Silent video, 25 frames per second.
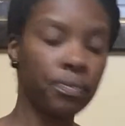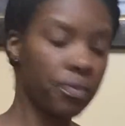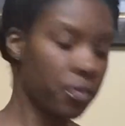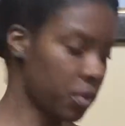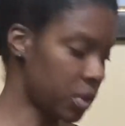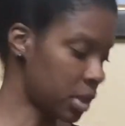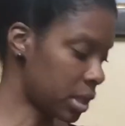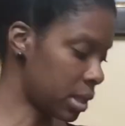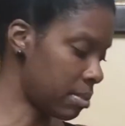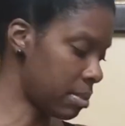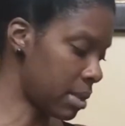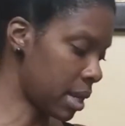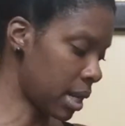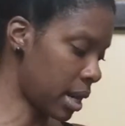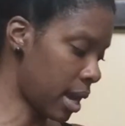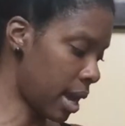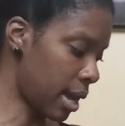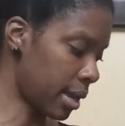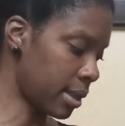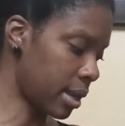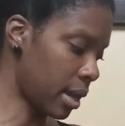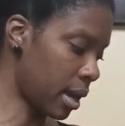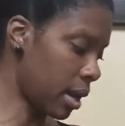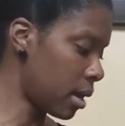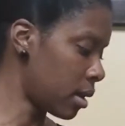for something
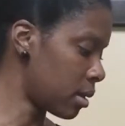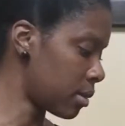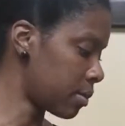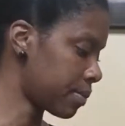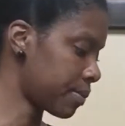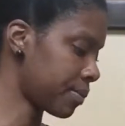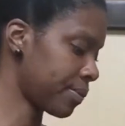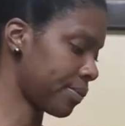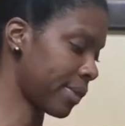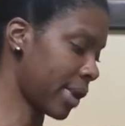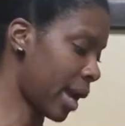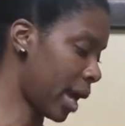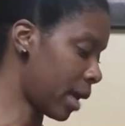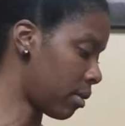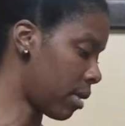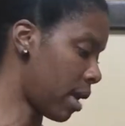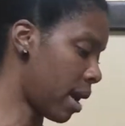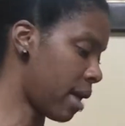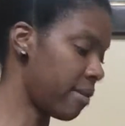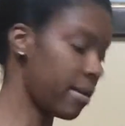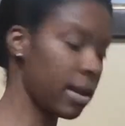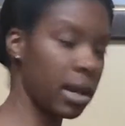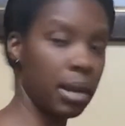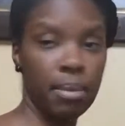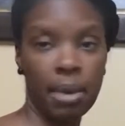like that, I don't
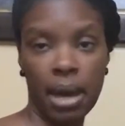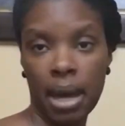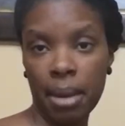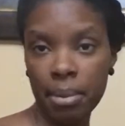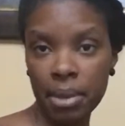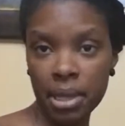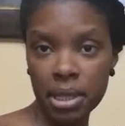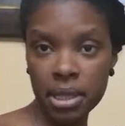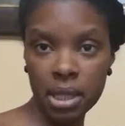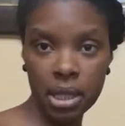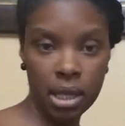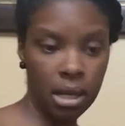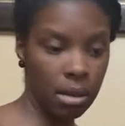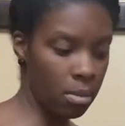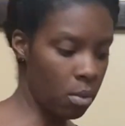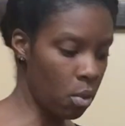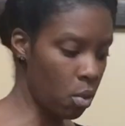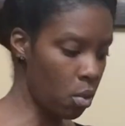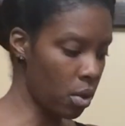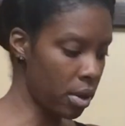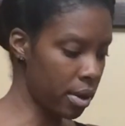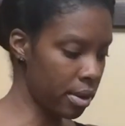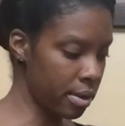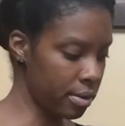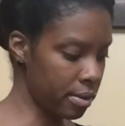have any babies
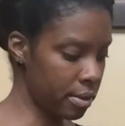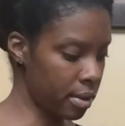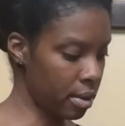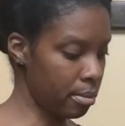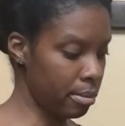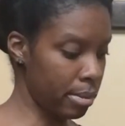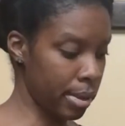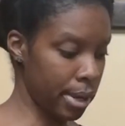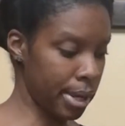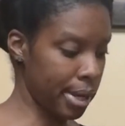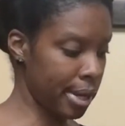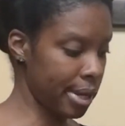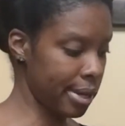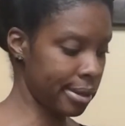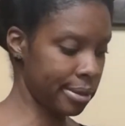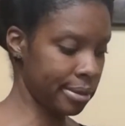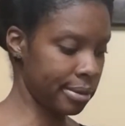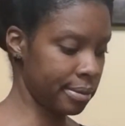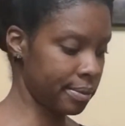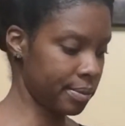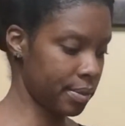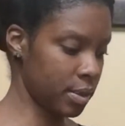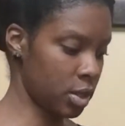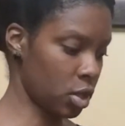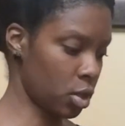anymore. They're big,
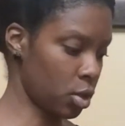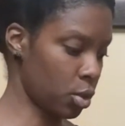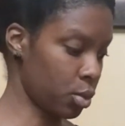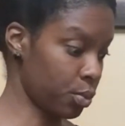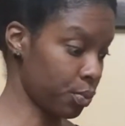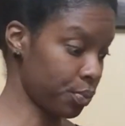so